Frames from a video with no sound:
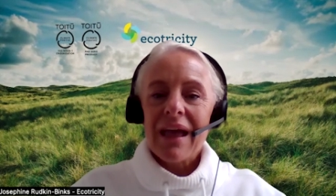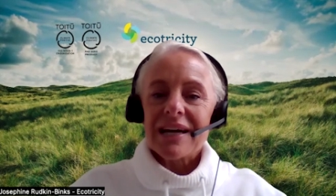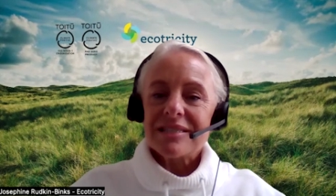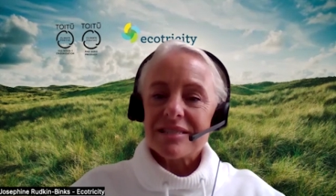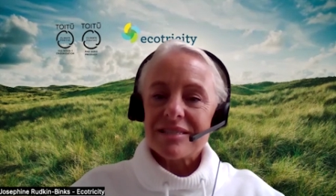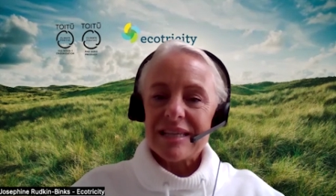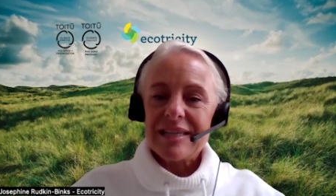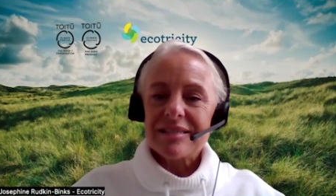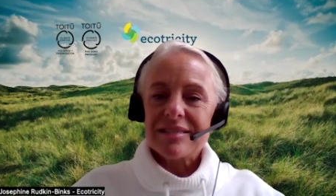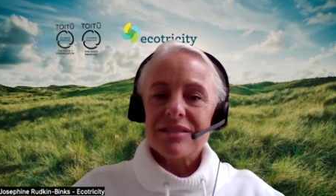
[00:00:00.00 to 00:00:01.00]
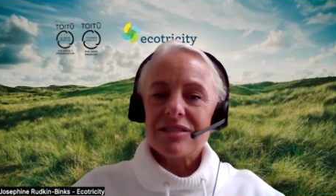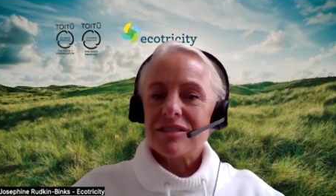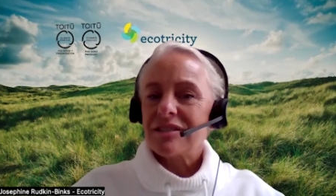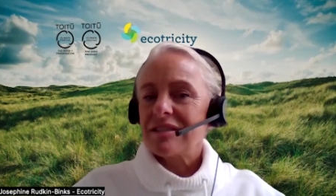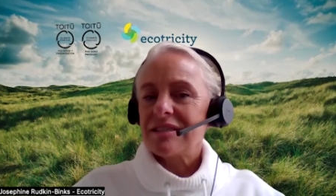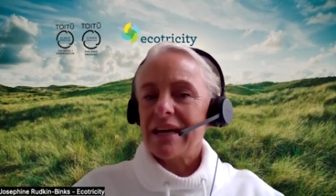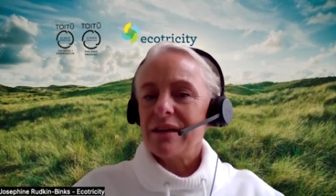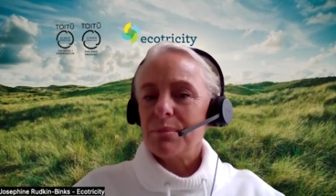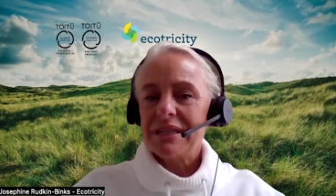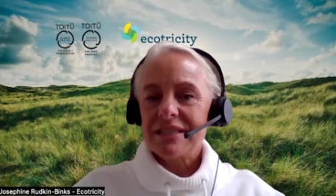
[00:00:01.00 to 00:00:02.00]
As a seasoned
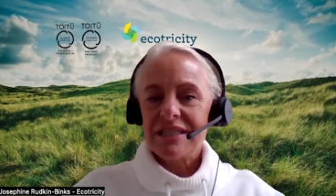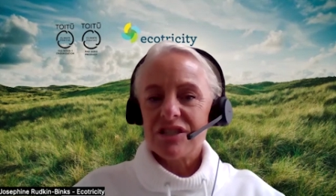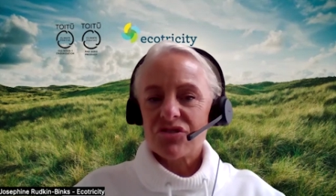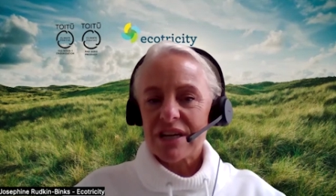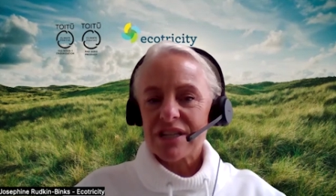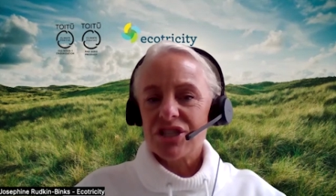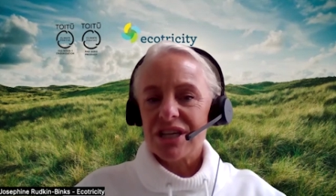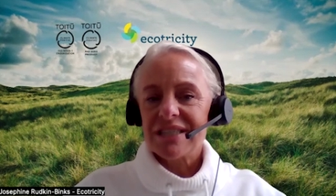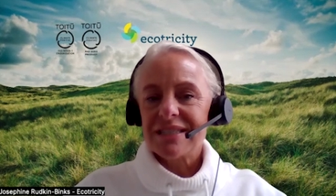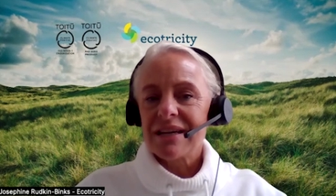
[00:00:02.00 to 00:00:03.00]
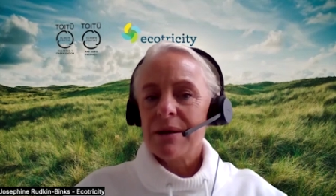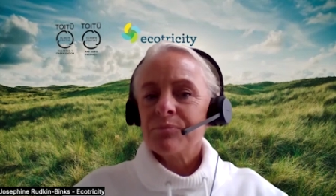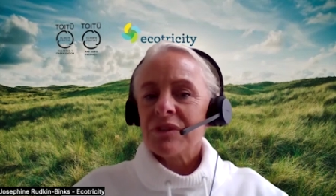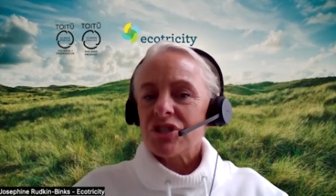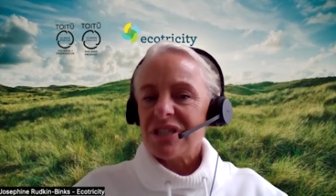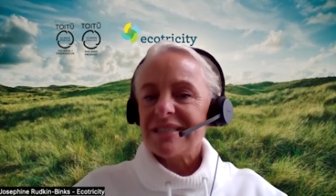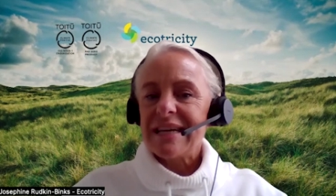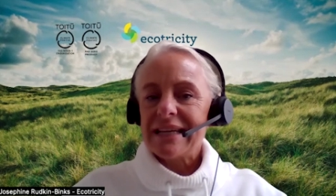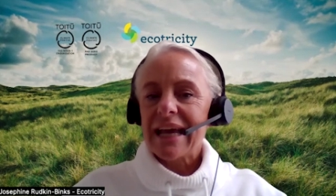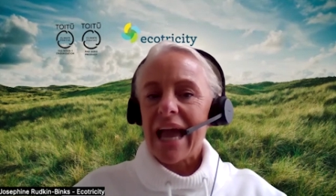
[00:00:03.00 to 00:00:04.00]
sustainability strategist, she's
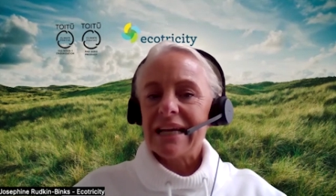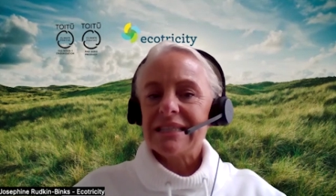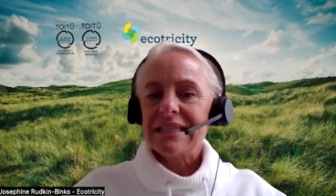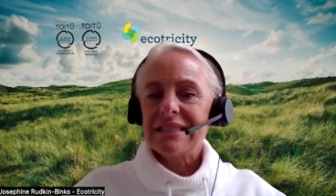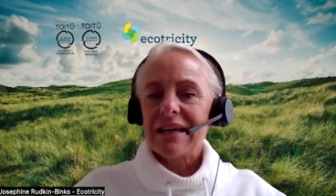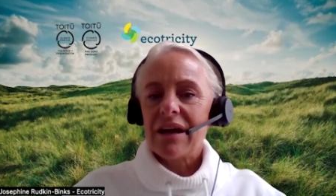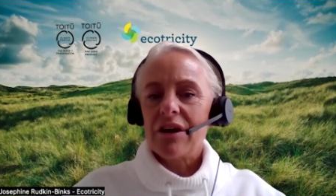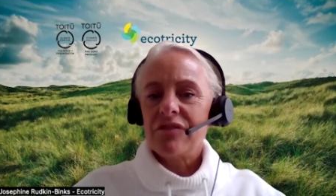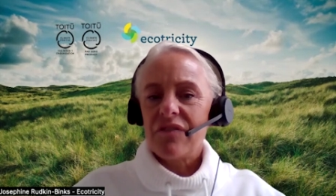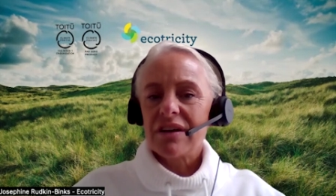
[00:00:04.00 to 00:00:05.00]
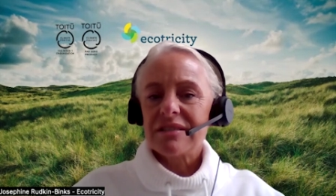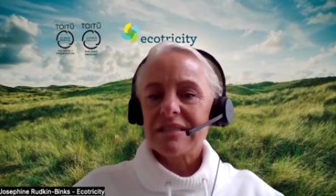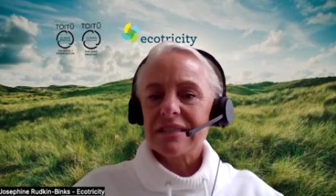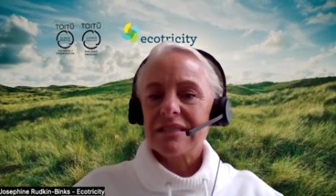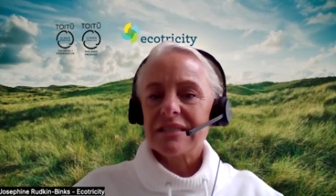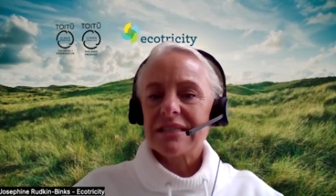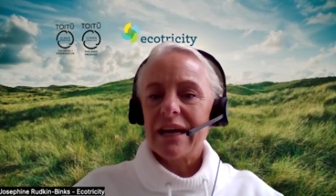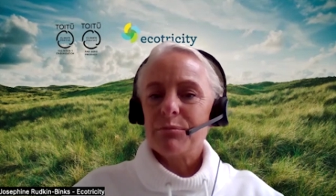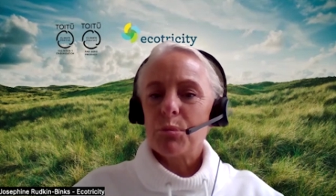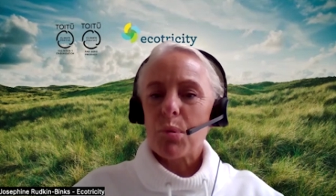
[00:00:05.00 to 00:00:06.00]
dedicated to advancing
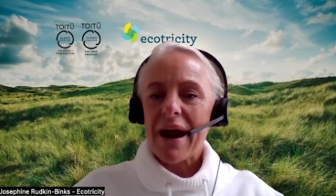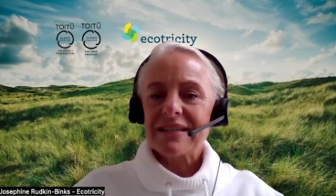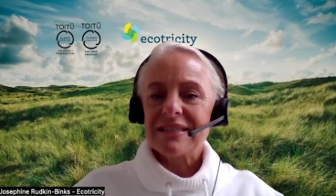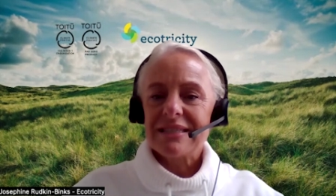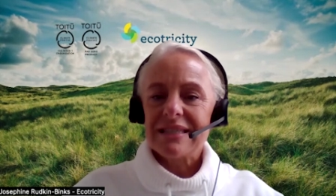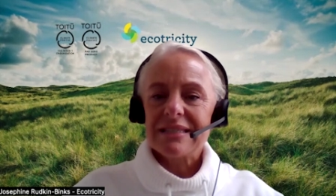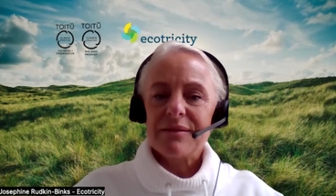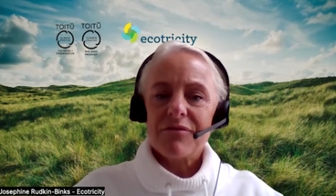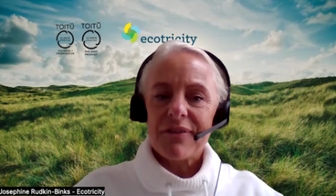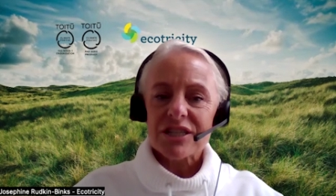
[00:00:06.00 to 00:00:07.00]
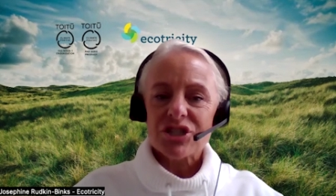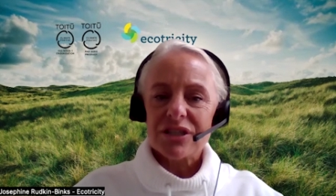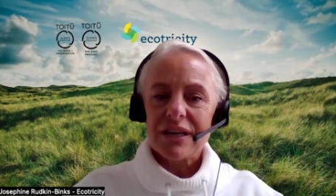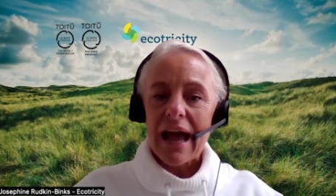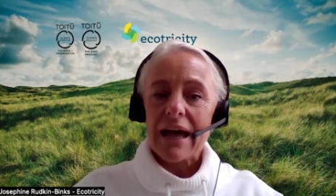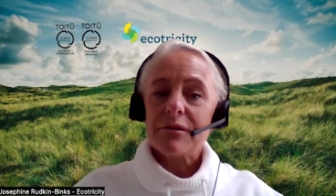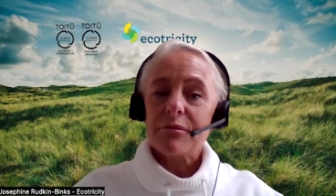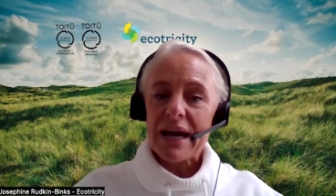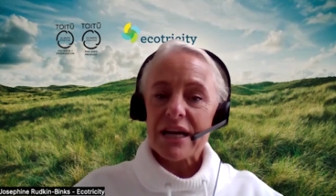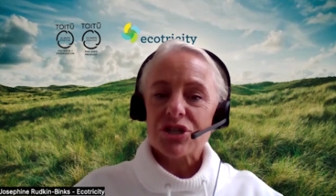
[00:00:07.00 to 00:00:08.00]
sustainable practices in fashion and
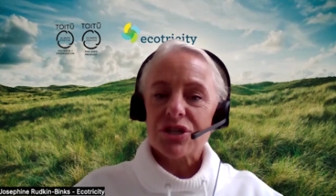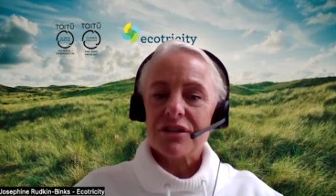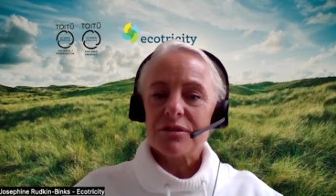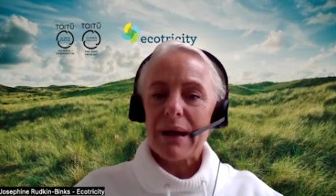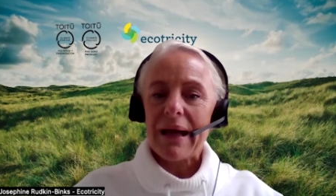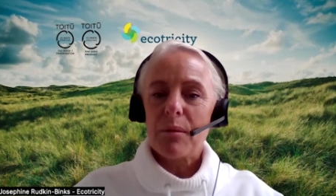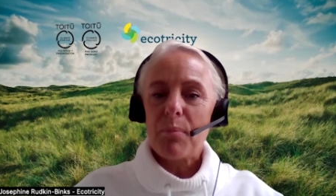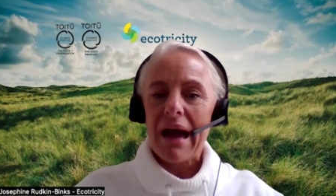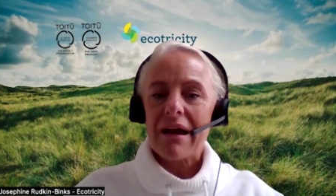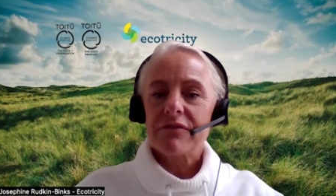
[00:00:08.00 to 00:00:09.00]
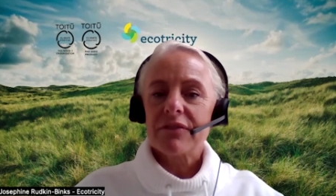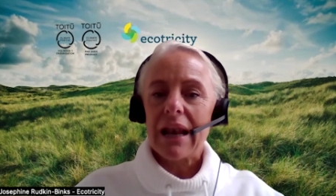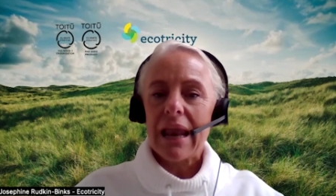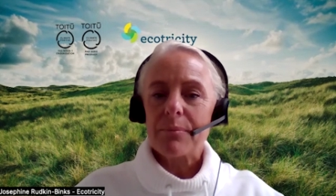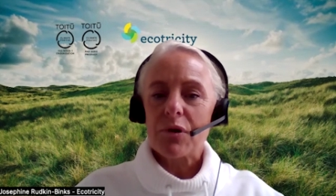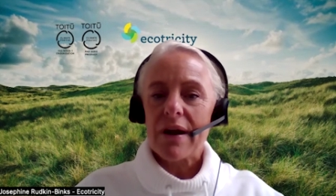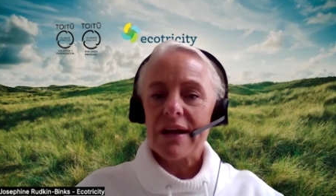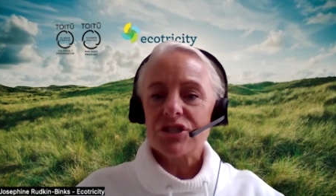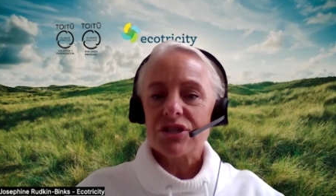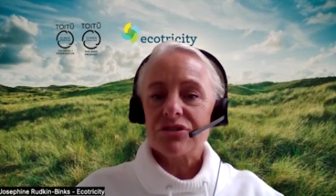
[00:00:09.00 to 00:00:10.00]
passionate about the power of
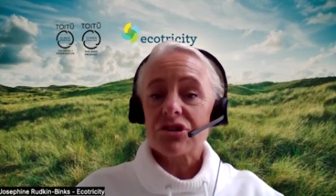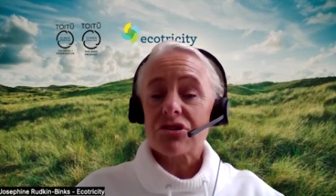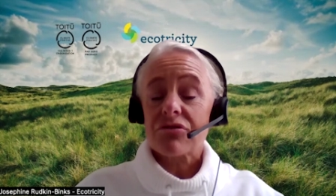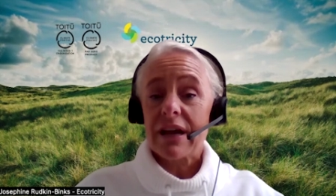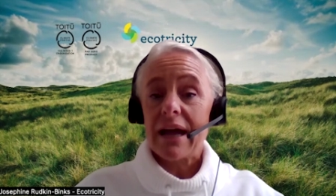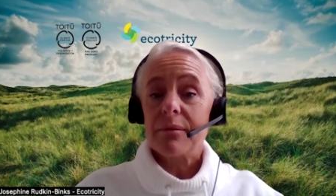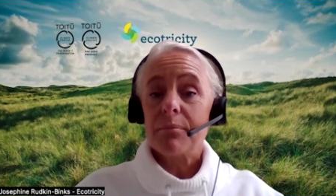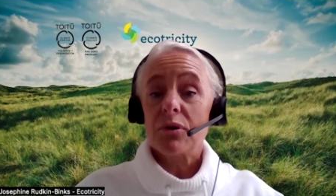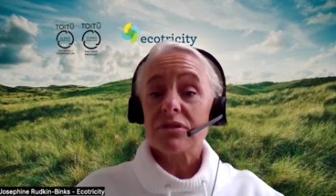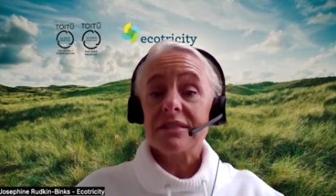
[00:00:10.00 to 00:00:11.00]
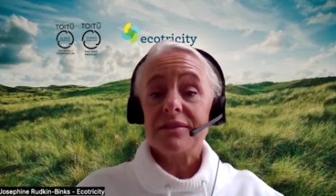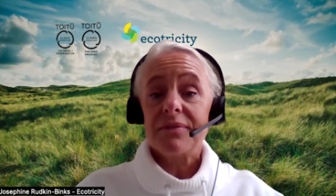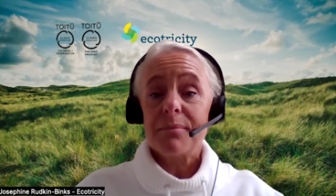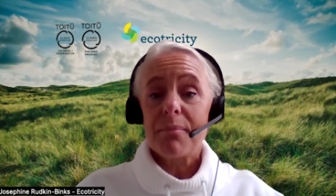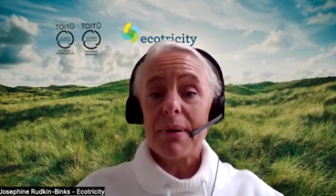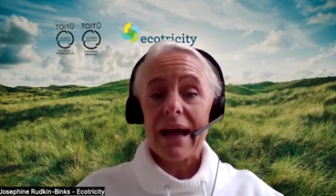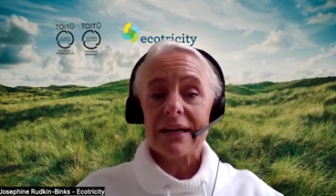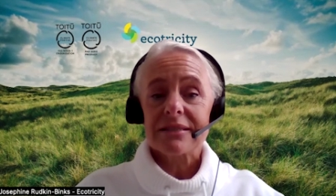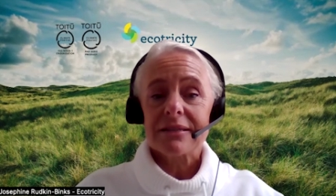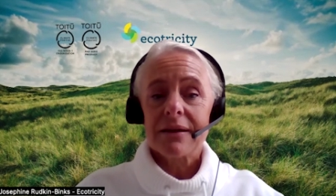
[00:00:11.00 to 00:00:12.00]
collaboration to create positive
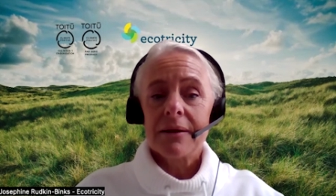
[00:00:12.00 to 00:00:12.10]
impact.